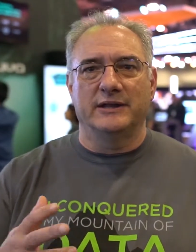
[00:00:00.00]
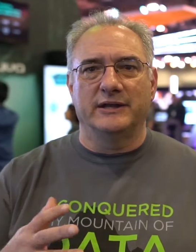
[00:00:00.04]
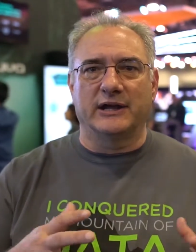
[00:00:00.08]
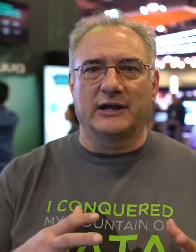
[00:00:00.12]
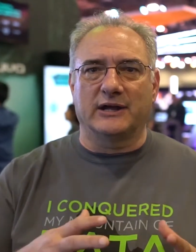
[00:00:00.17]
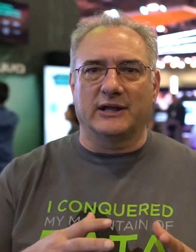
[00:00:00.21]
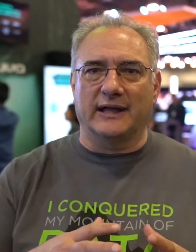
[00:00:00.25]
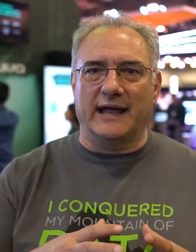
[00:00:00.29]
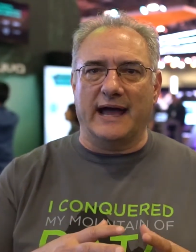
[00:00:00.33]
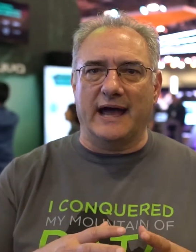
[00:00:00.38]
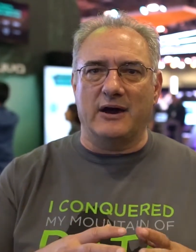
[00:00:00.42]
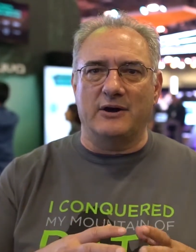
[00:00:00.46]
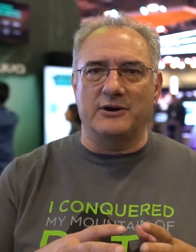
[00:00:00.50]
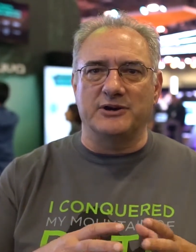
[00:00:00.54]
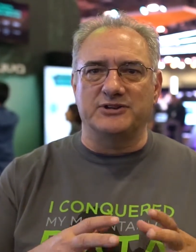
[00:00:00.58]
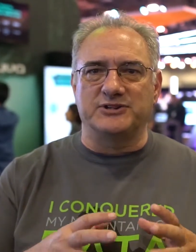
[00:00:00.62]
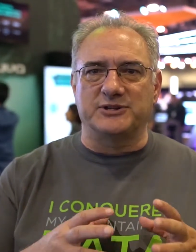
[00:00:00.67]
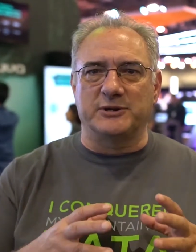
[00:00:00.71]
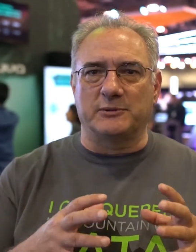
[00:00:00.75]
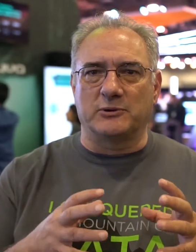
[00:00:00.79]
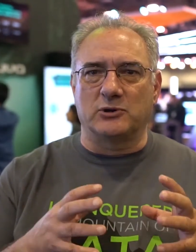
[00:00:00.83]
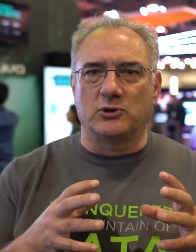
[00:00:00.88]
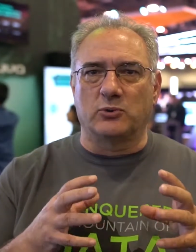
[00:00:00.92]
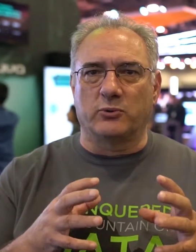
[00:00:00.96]
The cloud
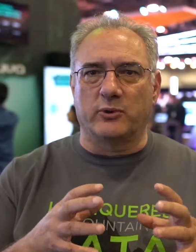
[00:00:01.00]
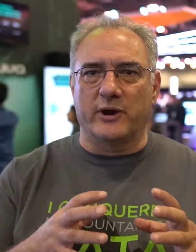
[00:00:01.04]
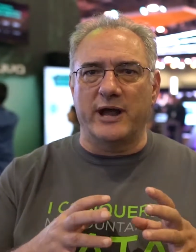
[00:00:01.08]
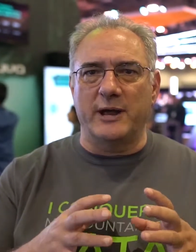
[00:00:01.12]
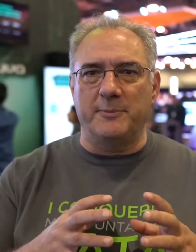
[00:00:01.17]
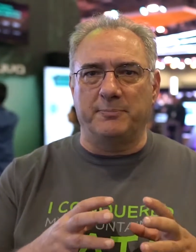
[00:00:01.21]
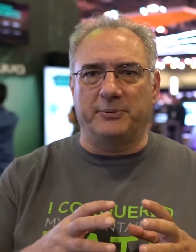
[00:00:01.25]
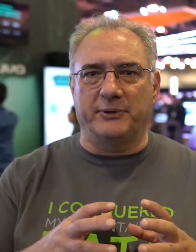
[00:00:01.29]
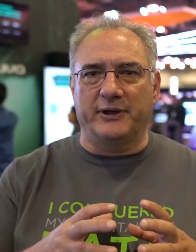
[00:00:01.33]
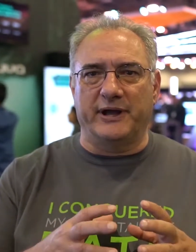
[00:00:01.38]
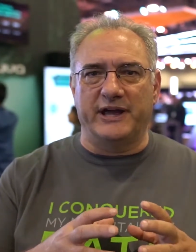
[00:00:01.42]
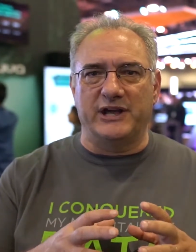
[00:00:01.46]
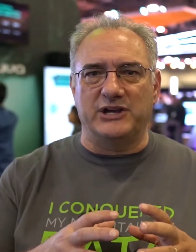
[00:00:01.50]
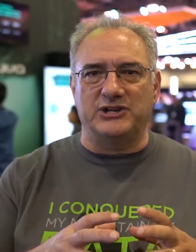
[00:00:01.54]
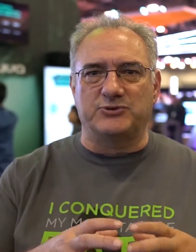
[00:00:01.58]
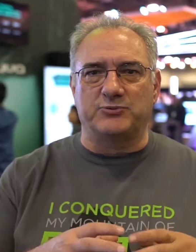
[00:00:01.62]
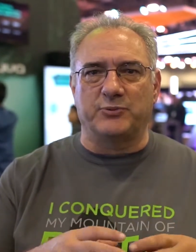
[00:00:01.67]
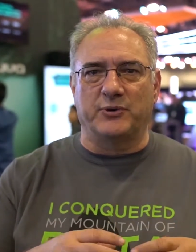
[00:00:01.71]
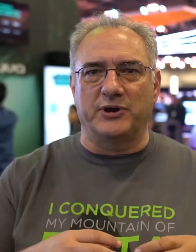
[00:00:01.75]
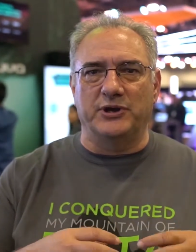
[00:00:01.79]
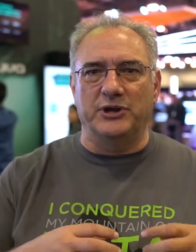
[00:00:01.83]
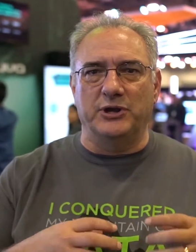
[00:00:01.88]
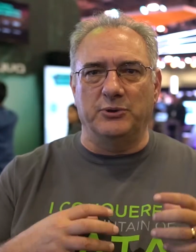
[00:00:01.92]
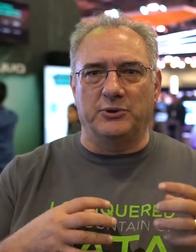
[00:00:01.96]
is a great
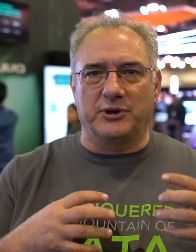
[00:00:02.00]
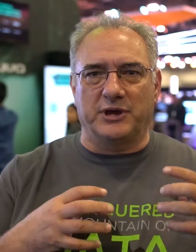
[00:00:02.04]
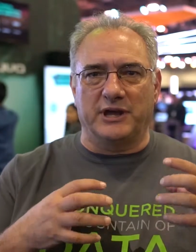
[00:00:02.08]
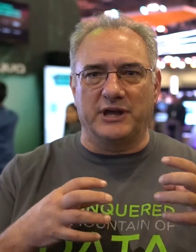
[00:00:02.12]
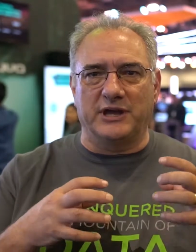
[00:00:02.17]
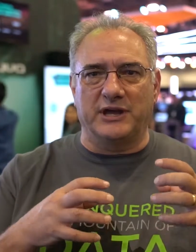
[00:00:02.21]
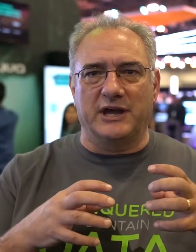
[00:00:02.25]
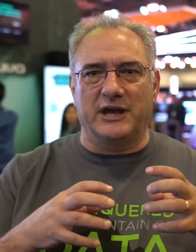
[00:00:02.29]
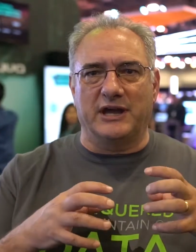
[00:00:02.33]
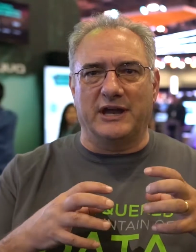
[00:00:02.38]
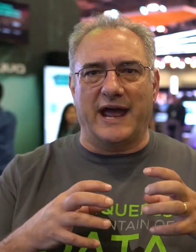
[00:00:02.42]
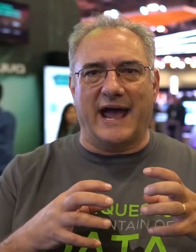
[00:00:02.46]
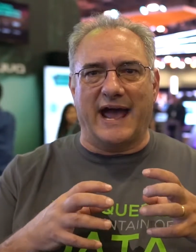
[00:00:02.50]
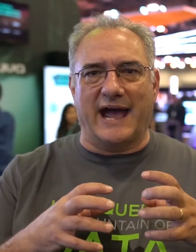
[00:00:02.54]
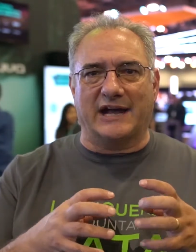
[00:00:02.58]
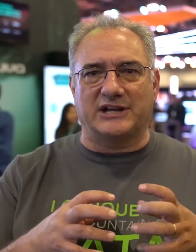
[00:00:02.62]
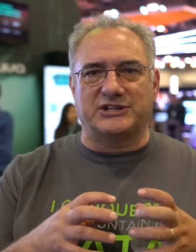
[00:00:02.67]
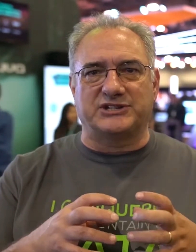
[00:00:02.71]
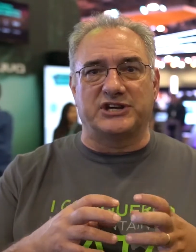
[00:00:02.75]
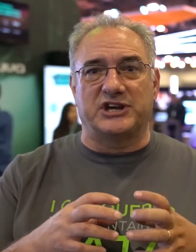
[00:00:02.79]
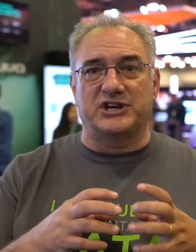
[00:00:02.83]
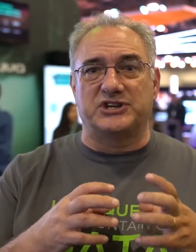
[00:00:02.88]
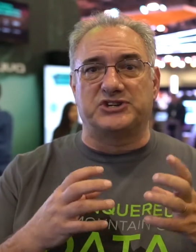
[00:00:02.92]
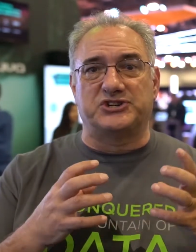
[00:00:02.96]
place where you can get
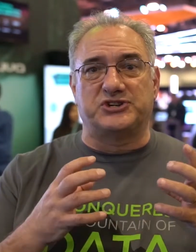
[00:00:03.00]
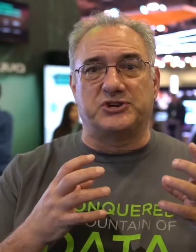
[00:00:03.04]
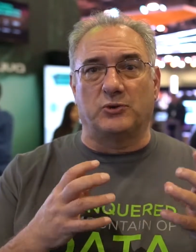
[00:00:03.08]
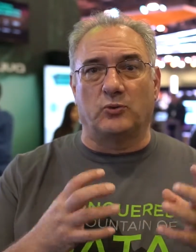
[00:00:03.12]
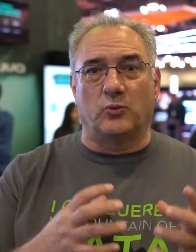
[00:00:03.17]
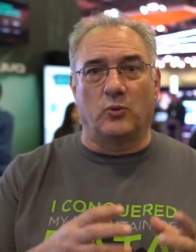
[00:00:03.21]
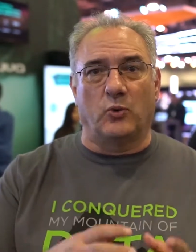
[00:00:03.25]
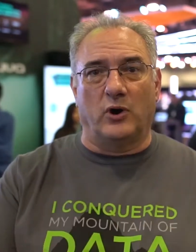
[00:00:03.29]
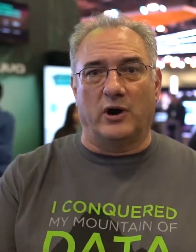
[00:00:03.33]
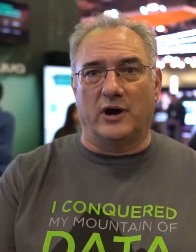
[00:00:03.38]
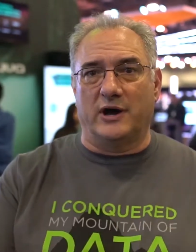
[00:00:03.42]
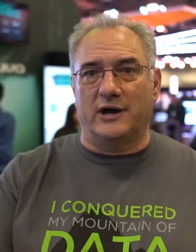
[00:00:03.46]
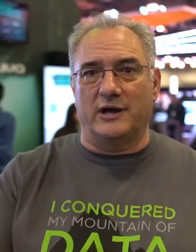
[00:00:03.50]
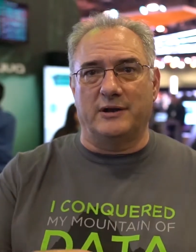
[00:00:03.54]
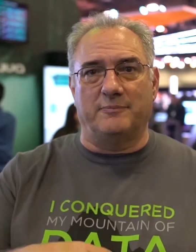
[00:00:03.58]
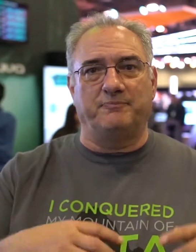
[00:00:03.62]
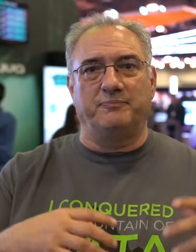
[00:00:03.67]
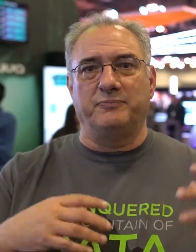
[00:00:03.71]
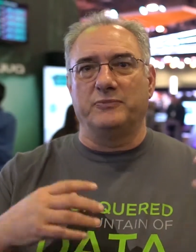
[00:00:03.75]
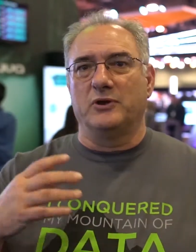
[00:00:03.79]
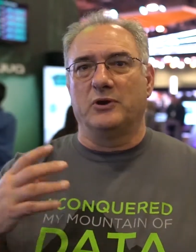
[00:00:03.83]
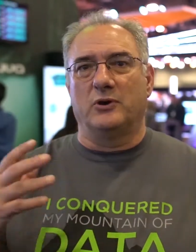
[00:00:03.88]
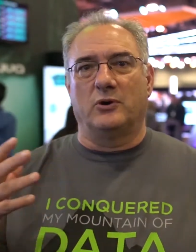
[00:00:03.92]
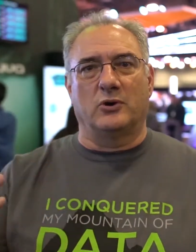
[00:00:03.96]
access to
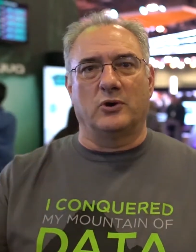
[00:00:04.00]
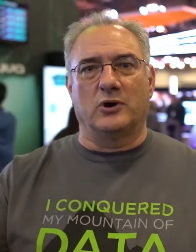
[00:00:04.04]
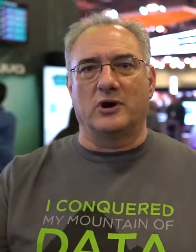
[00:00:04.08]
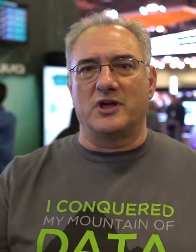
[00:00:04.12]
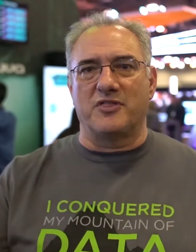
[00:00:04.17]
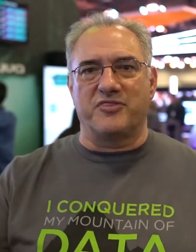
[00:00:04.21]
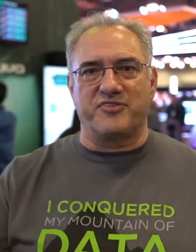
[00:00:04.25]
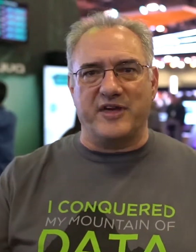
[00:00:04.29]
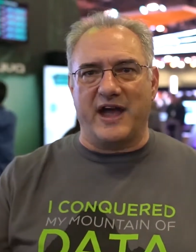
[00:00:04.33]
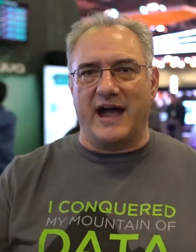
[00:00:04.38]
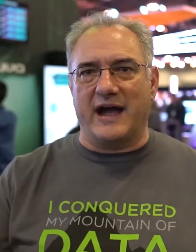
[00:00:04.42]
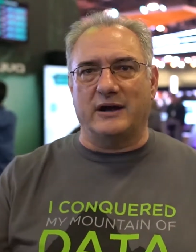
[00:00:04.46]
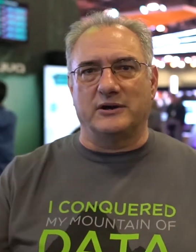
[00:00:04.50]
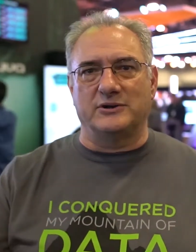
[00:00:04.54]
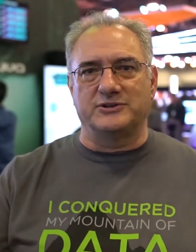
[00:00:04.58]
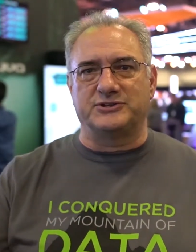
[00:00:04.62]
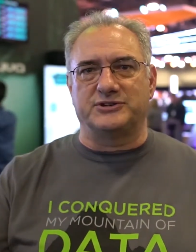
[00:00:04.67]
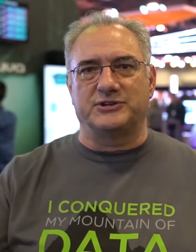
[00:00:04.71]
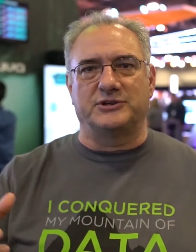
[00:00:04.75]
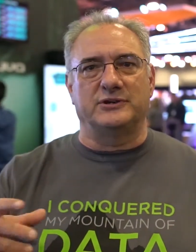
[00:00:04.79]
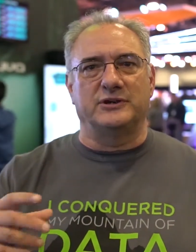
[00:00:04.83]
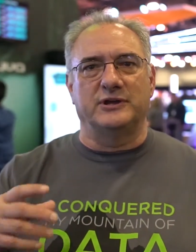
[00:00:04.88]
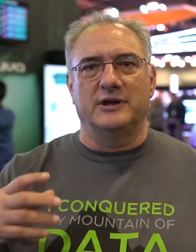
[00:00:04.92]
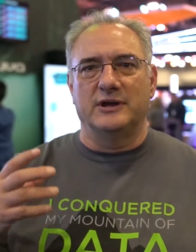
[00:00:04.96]
1 or
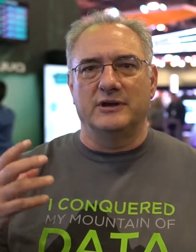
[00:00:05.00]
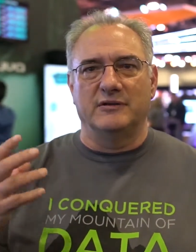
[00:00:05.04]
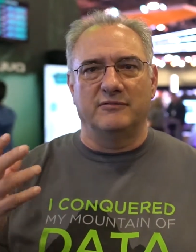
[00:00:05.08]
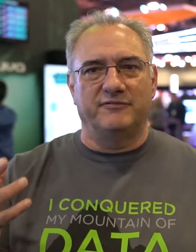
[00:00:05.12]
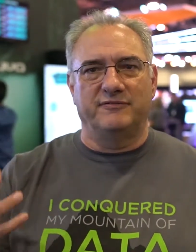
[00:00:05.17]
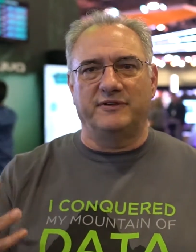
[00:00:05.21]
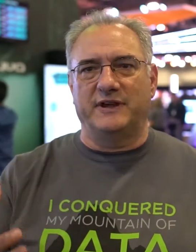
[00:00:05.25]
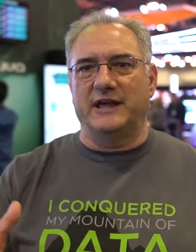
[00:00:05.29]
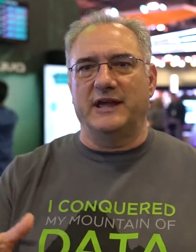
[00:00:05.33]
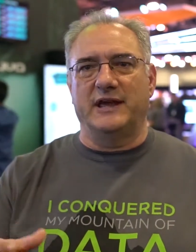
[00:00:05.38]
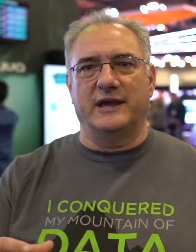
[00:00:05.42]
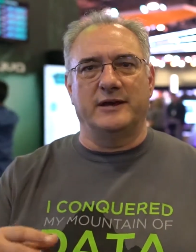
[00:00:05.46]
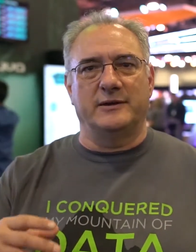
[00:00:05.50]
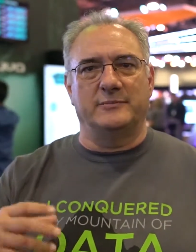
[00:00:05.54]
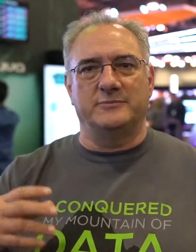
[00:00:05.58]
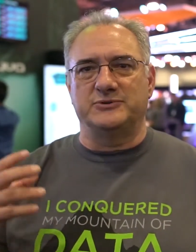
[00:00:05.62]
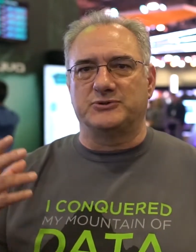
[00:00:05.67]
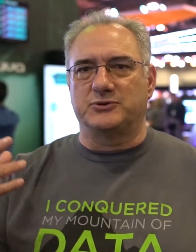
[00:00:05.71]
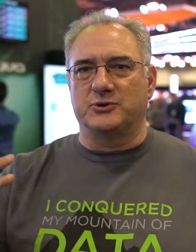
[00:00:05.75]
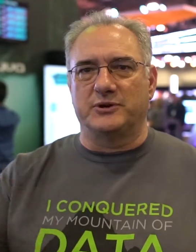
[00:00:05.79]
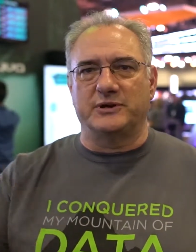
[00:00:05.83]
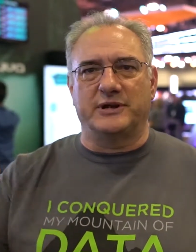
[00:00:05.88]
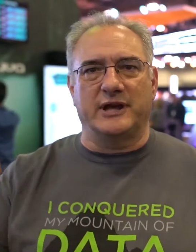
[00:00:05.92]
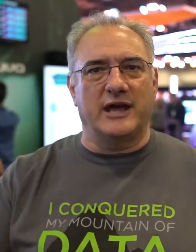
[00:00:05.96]
1,000
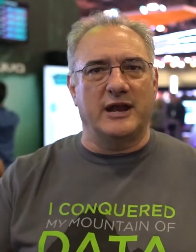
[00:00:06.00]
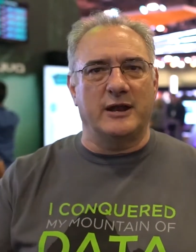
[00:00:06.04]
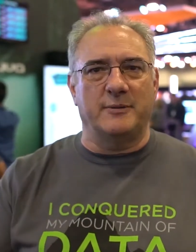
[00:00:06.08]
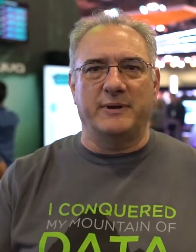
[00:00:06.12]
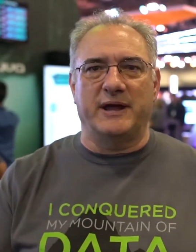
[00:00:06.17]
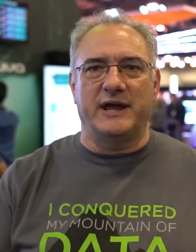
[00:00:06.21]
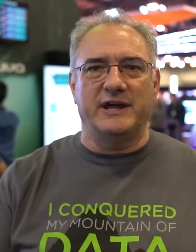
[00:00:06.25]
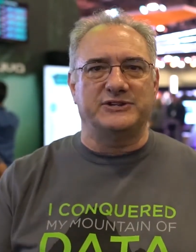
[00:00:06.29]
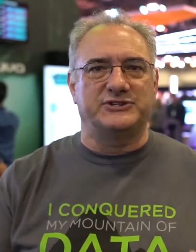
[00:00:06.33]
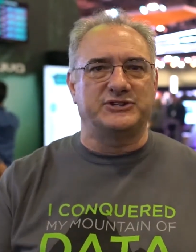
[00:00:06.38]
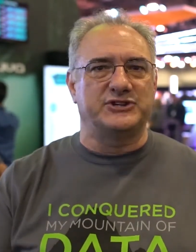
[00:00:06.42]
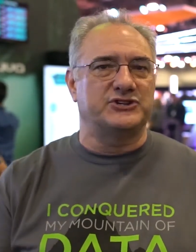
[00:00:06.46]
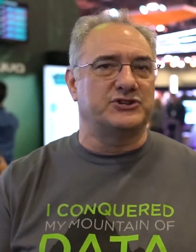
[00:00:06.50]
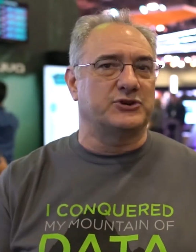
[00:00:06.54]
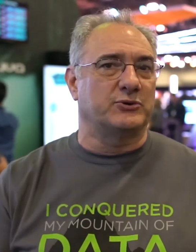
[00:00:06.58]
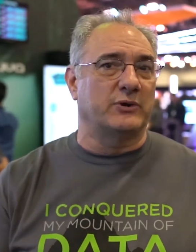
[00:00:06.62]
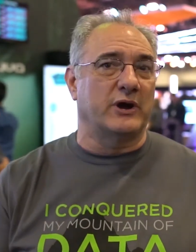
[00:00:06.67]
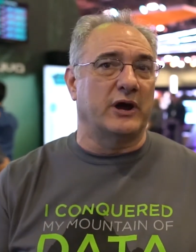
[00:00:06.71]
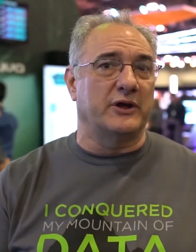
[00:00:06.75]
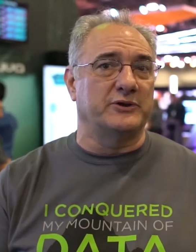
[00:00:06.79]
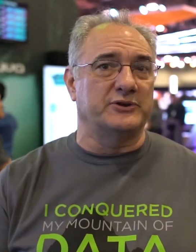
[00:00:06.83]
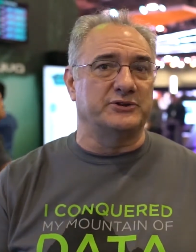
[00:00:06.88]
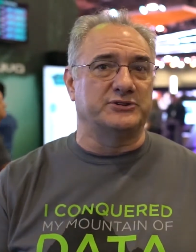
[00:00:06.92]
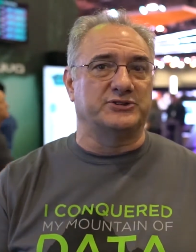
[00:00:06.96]
VMs or databases
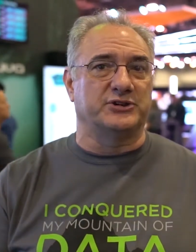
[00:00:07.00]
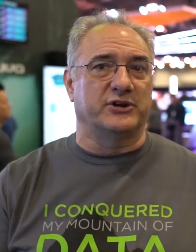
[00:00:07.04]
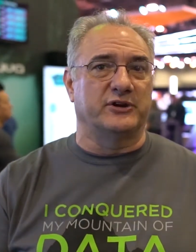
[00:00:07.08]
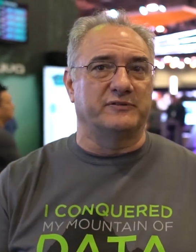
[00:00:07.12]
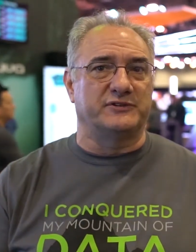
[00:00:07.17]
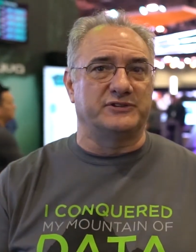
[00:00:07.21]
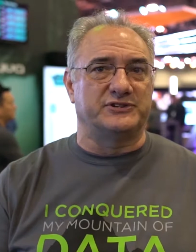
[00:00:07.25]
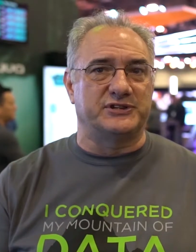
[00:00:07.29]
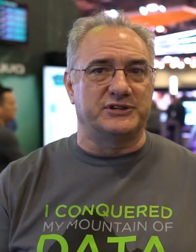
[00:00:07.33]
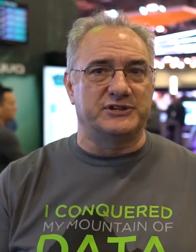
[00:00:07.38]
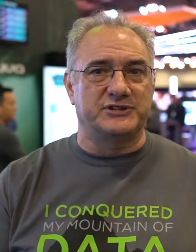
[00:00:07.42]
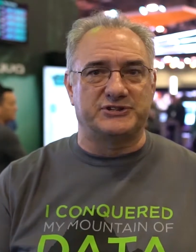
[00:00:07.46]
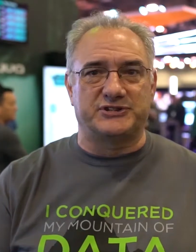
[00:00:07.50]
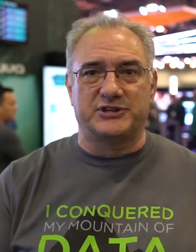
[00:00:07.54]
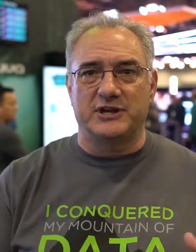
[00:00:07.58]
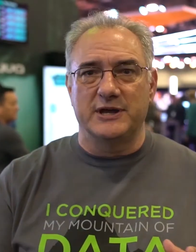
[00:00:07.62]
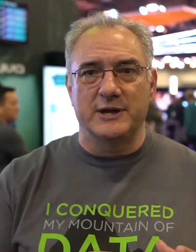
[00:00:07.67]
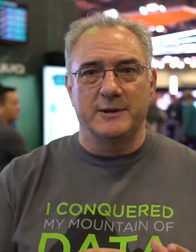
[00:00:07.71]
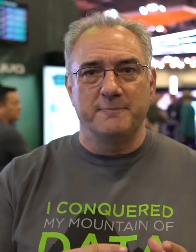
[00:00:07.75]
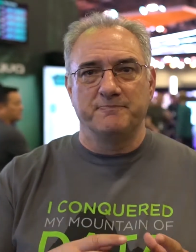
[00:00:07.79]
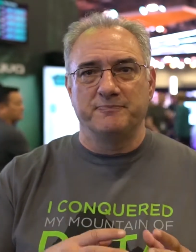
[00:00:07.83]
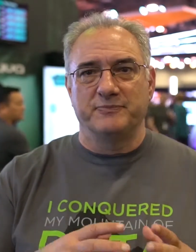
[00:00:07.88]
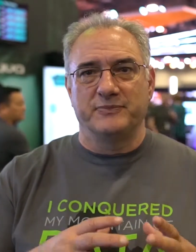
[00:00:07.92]
or other services,